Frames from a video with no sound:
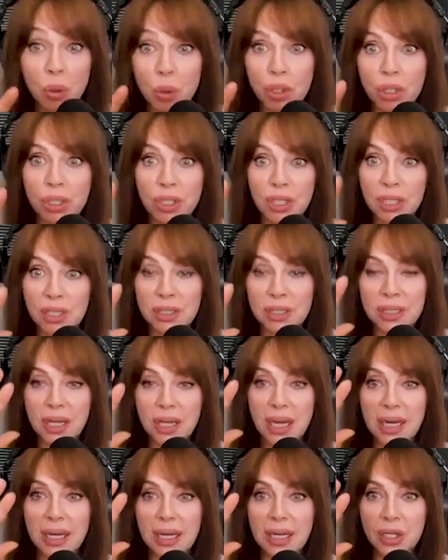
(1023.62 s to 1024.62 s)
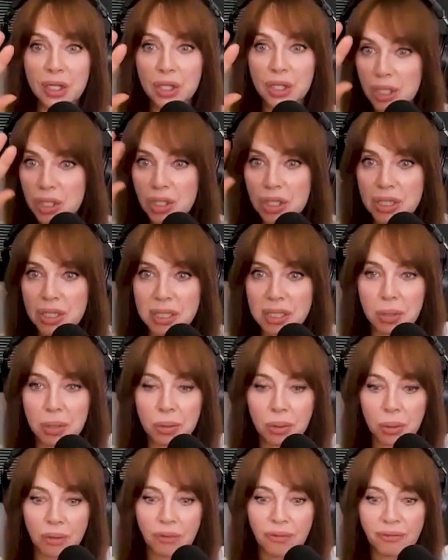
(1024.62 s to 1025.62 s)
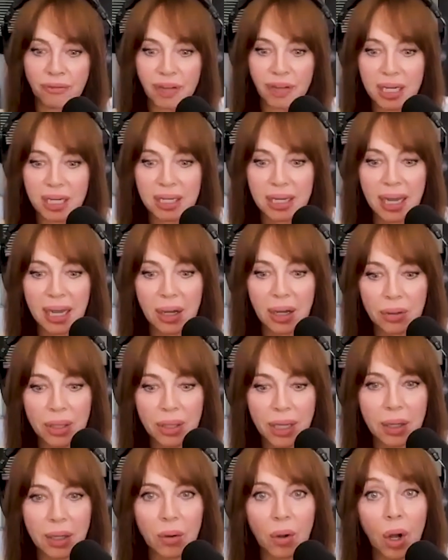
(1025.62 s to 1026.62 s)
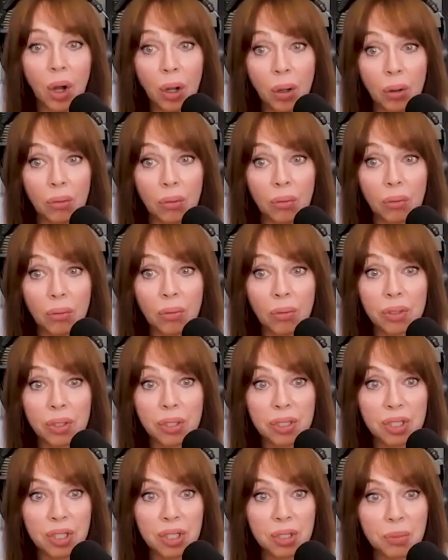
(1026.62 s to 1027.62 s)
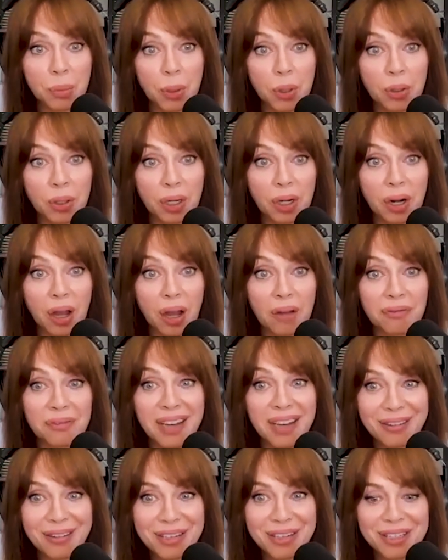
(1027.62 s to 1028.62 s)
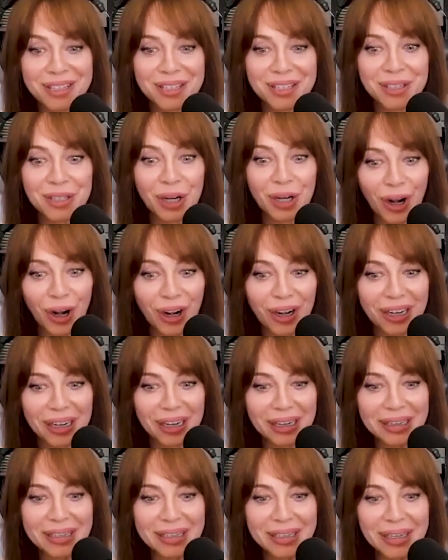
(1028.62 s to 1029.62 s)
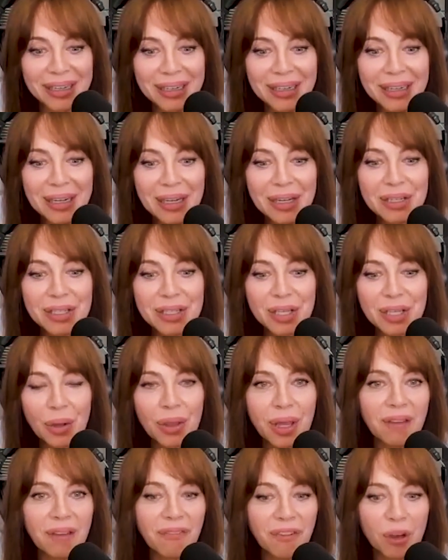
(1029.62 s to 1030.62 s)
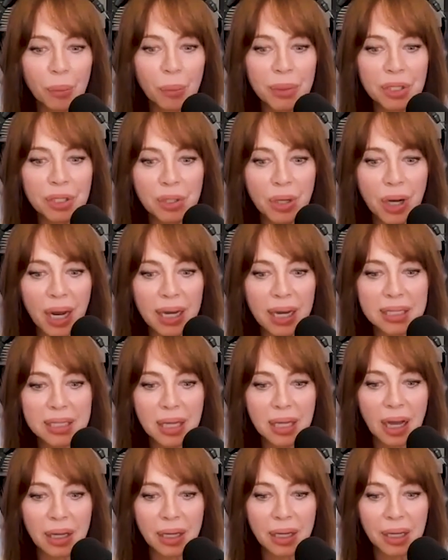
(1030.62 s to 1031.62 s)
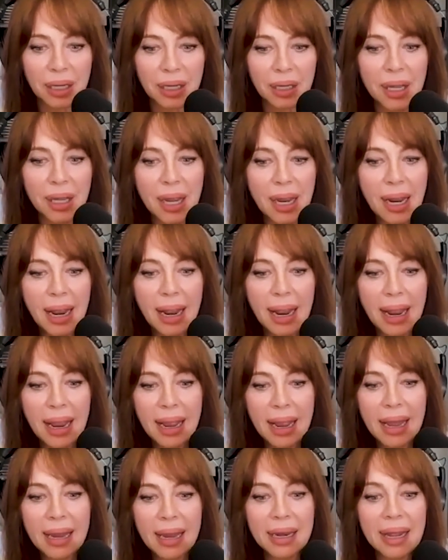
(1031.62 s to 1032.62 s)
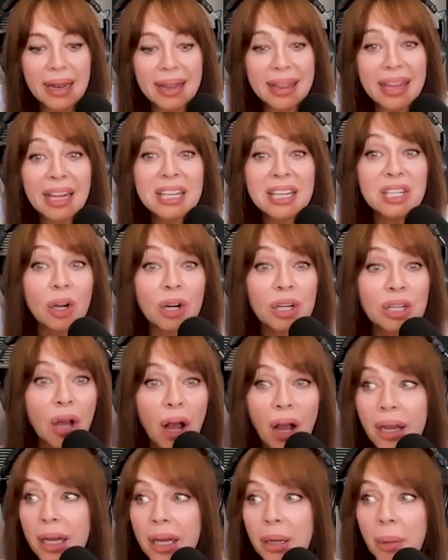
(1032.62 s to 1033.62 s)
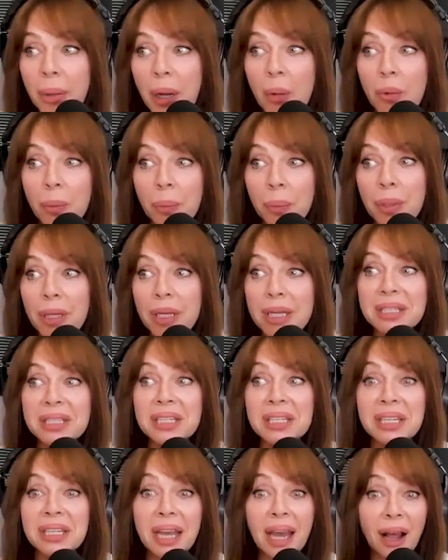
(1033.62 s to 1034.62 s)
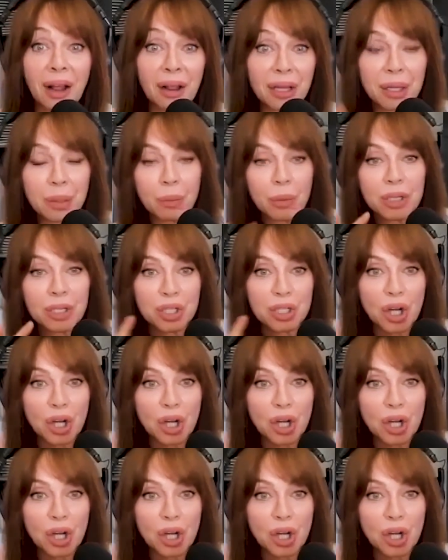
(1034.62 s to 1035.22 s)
she's like, she just sealed her fate now, like, oh, she's just broken off. Now she's a target. So they feel betrayed, Toggy, and they start talking about replacing Kelly with